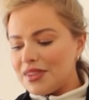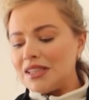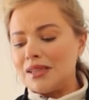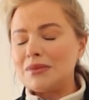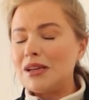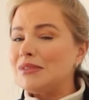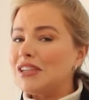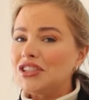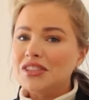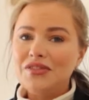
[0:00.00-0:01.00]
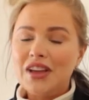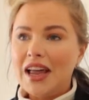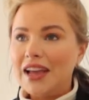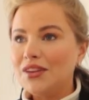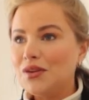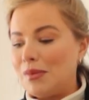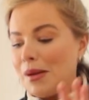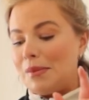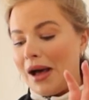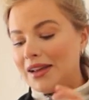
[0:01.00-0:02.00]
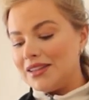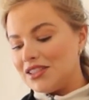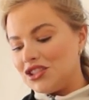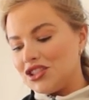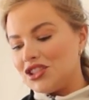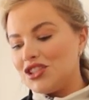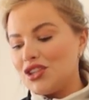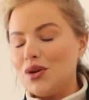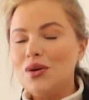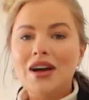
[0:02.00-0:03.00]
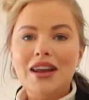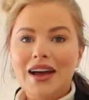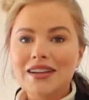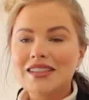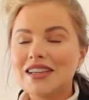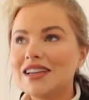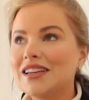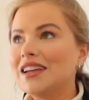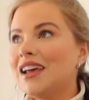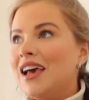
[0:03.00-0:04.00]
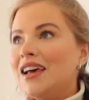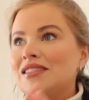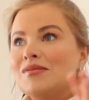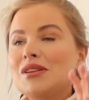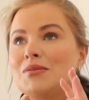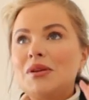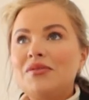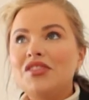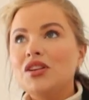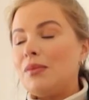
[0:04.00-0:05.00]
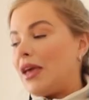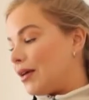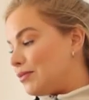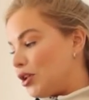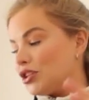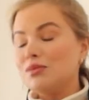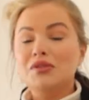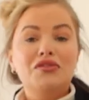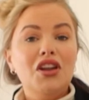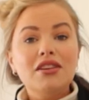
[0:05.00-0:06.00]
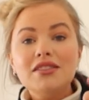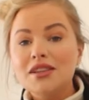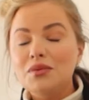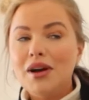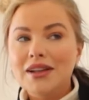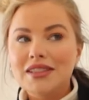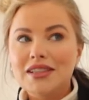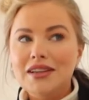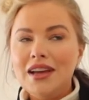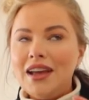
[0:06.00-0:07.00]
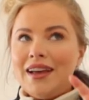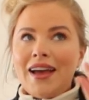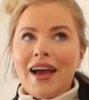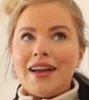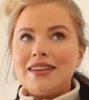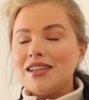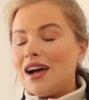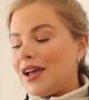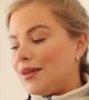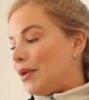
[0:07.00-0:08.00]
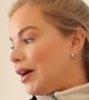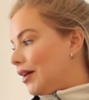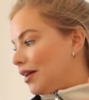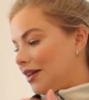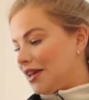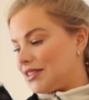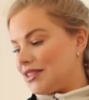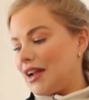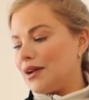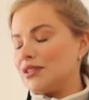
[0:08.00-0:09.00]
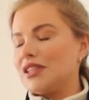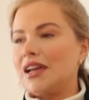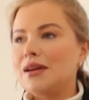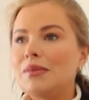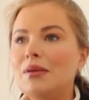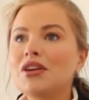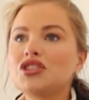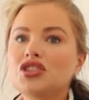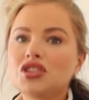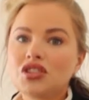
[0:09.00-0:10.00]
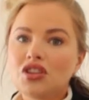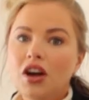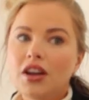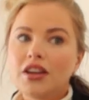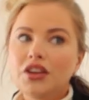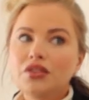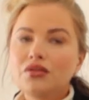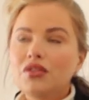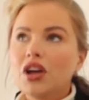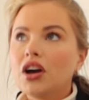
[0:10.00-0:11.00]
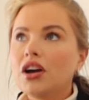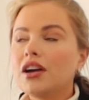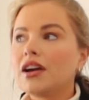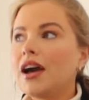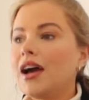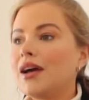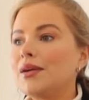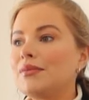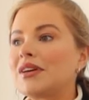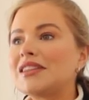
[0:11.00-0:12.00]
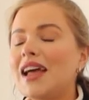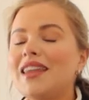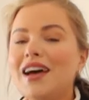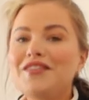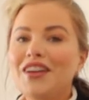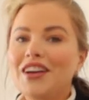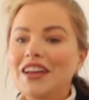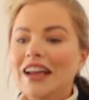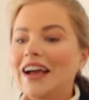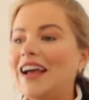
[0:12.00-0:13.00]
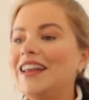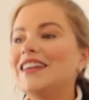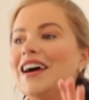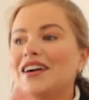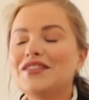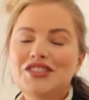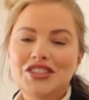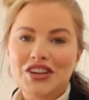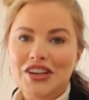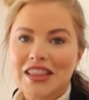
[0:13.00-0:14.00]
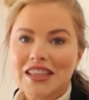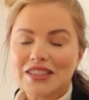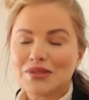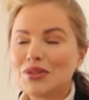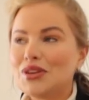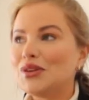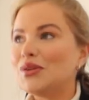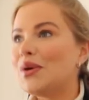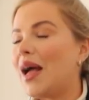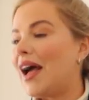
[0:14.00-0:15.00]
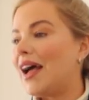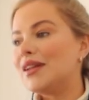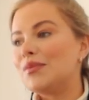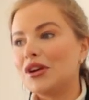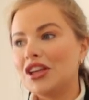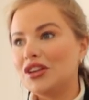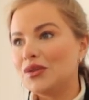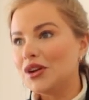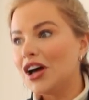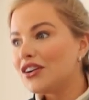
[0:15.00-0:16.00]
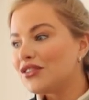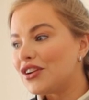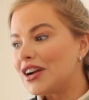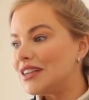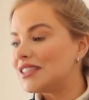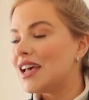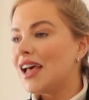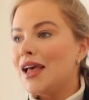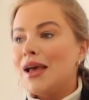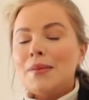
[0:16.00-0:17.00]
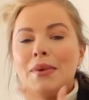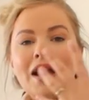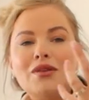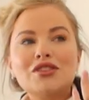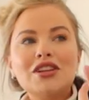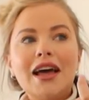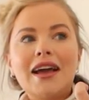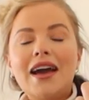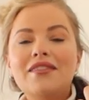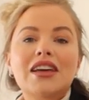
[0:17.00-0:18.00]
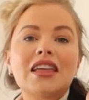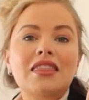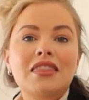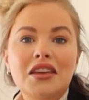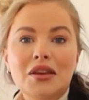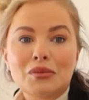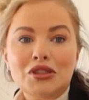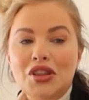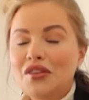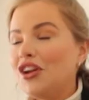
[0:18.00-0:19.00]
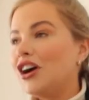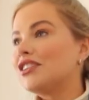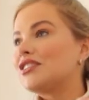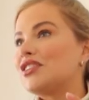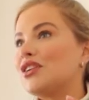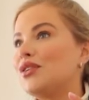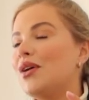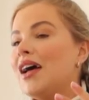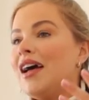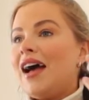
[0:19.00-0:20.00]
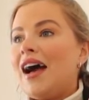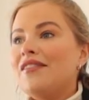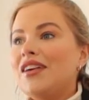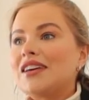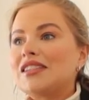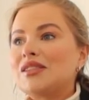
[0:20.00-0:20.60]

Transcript: sometimes I just feel like, yo, my mind is just so cluttered, and sometimes I'm filming multiple vlogs at once. And at a time yesterday, I was like, maybe I should just start a new vlog, because I love vlogging, like I love sharing things with you and bringing you along for it. But I also like having a theme to the vlog, so having a